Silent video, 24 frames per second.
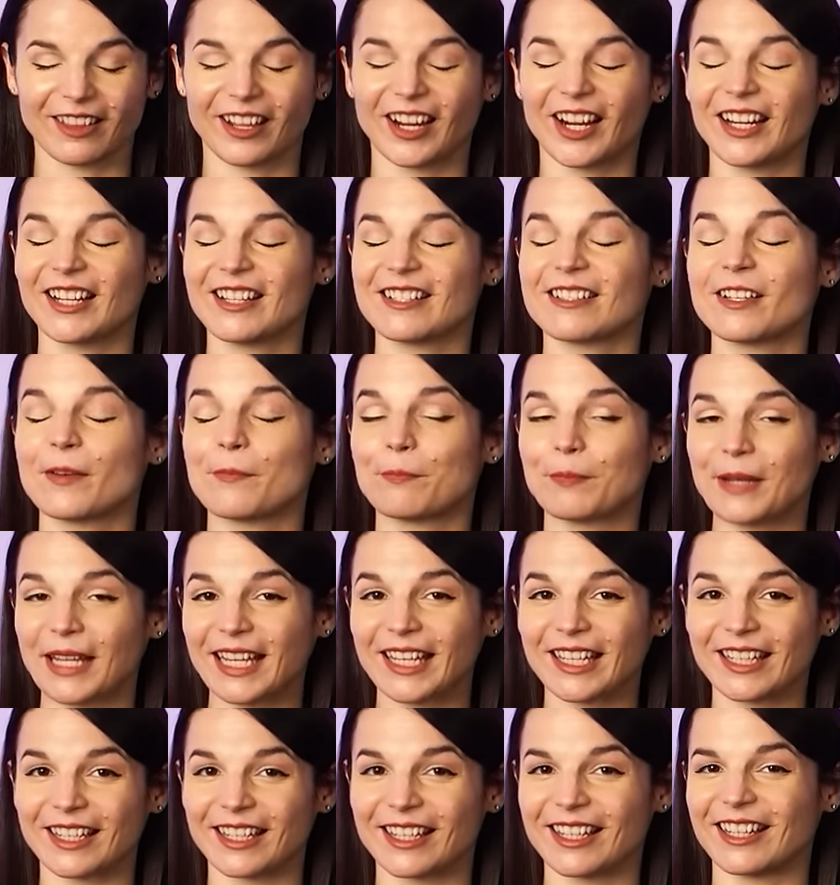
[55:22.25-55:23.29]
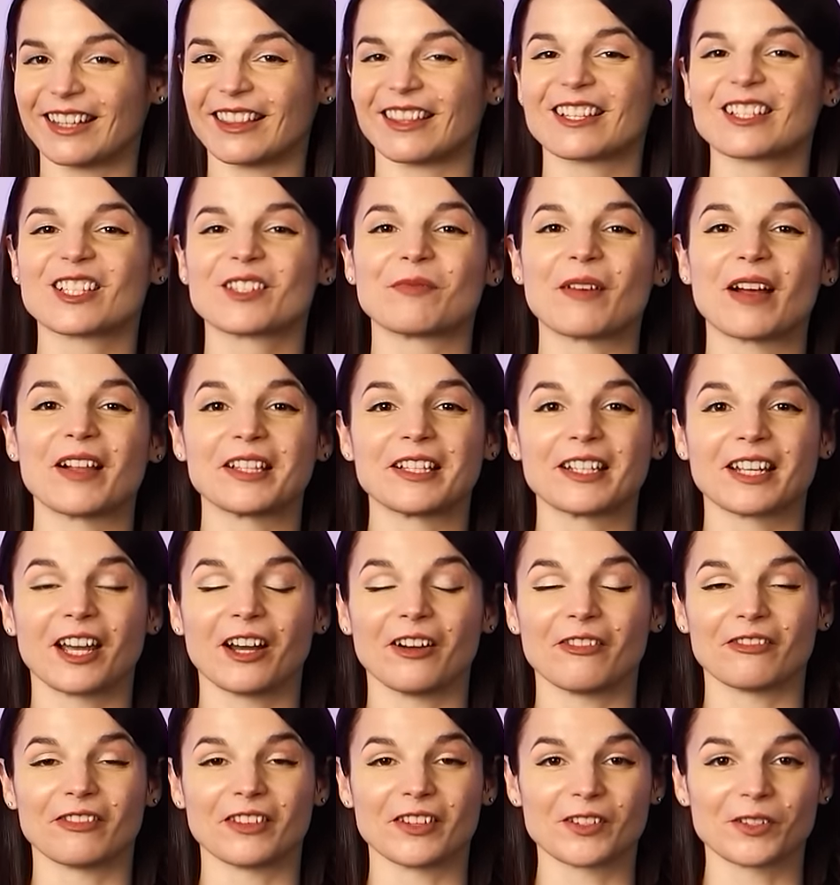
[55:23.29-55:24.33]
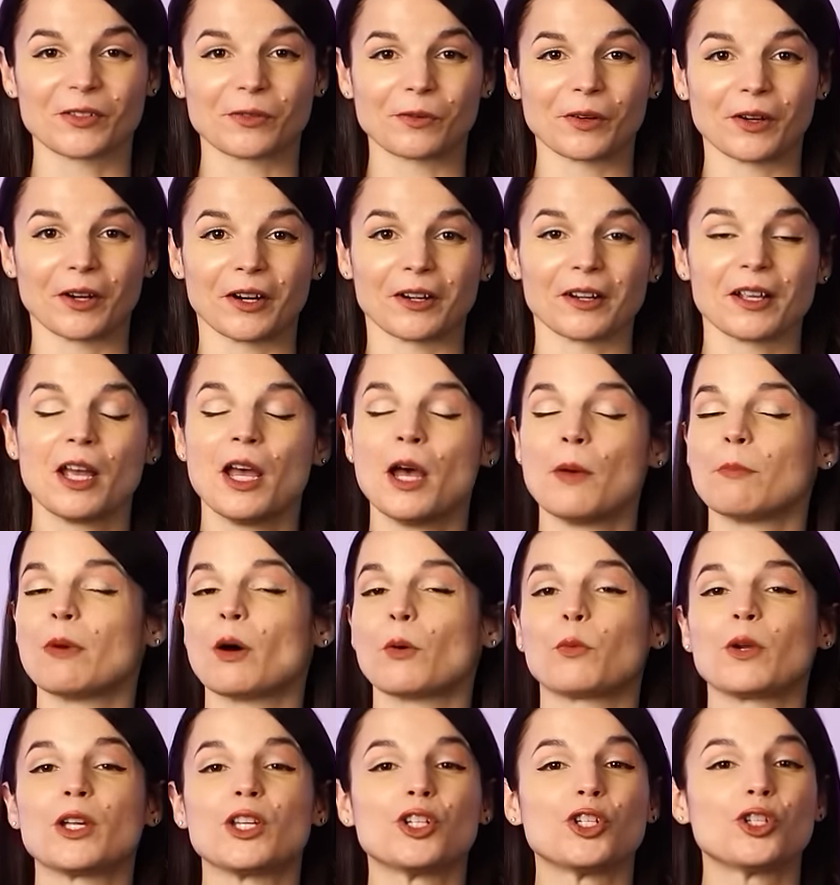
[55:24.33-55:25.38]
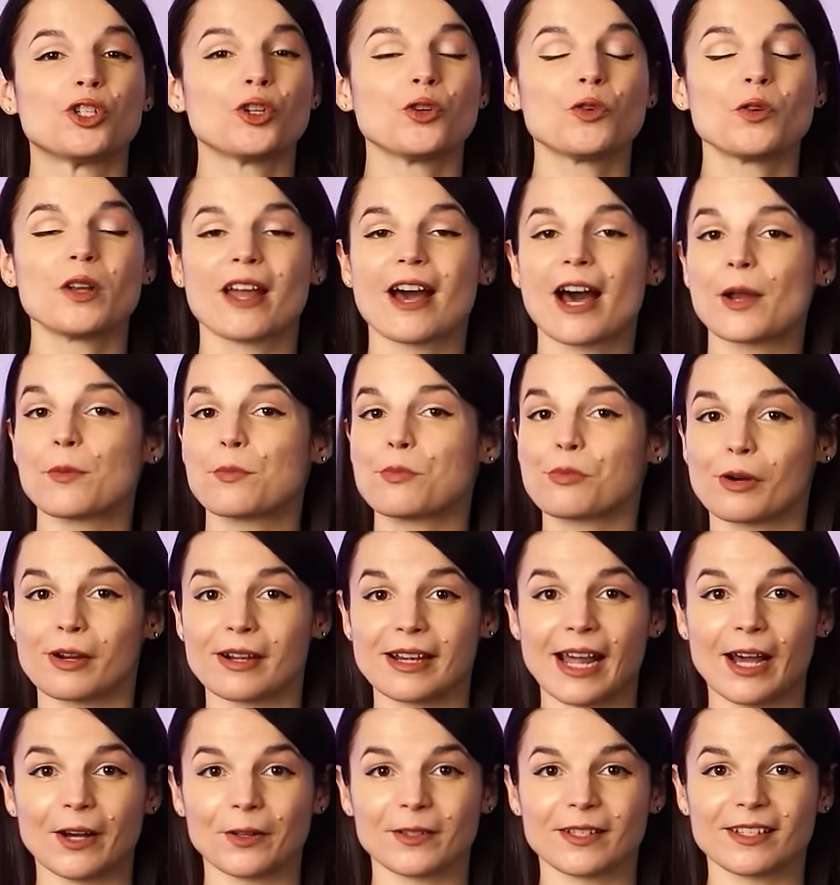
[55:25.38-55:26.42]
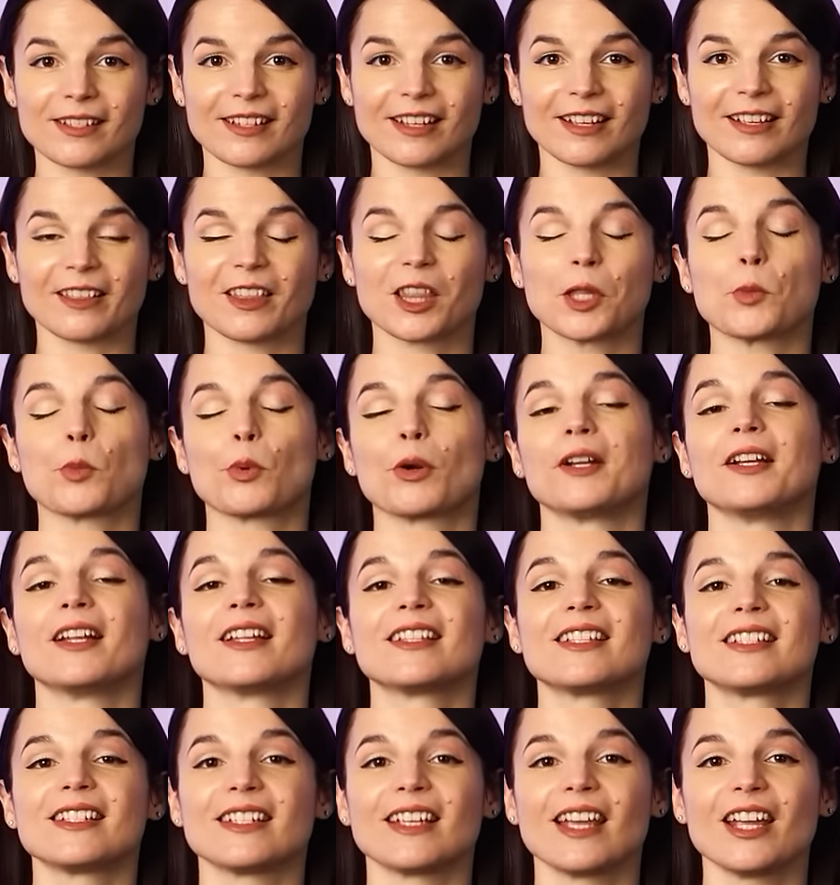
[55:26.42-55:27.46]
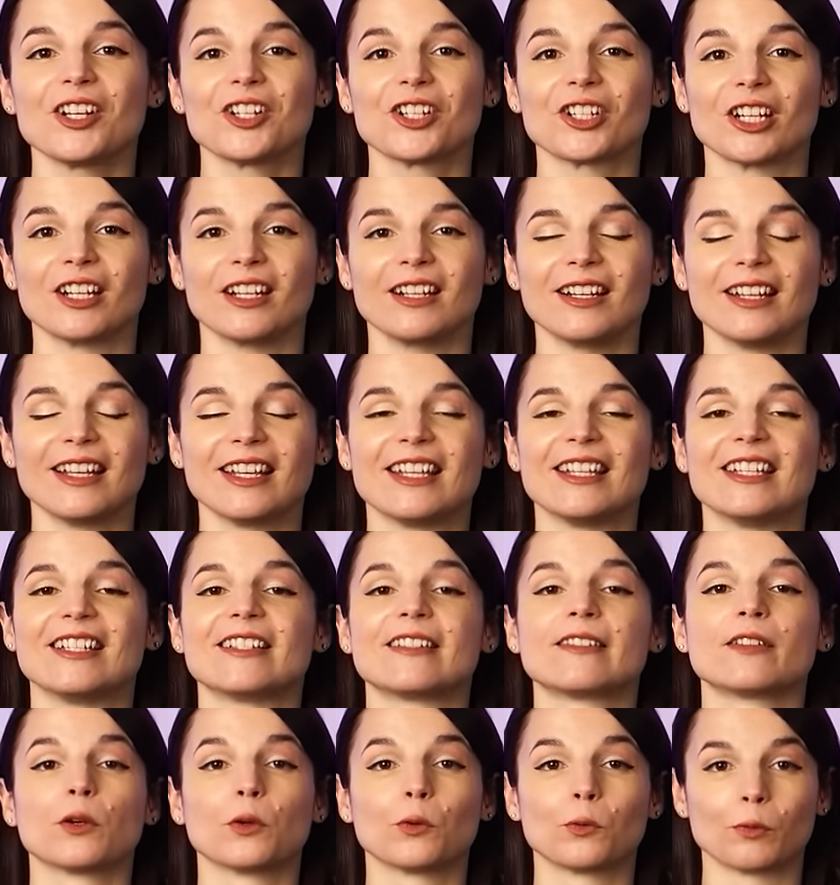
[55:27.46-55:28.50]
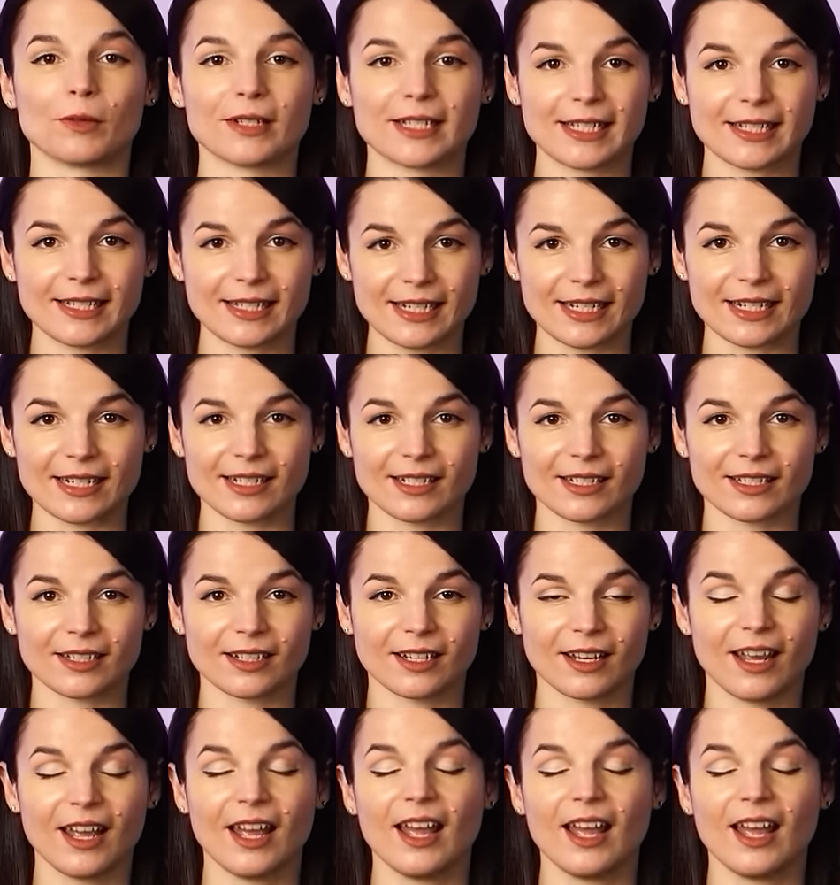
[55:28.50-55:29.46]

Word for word: There is a P in the spelling of this word, but we do not pronounce it. The pronunciation is receipt.